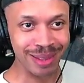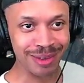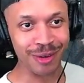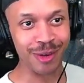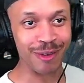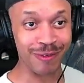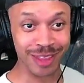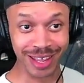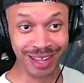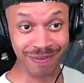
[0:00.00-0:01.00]
So
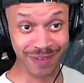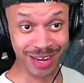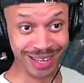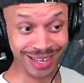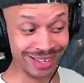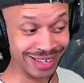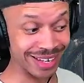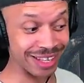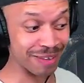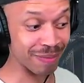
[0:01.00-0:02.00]
if it is,
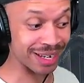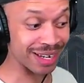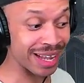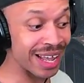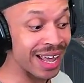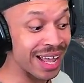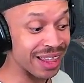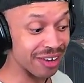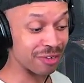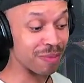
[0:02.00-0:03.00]
there's